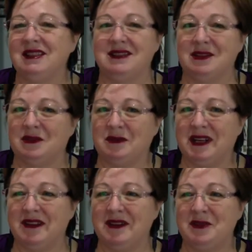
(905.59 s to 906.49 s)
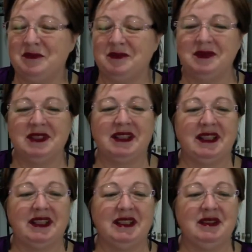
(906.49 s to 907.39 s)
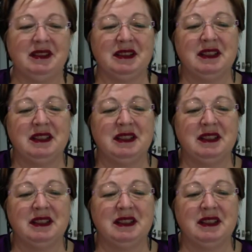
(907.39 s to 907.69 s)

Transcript: is not one of them, okay?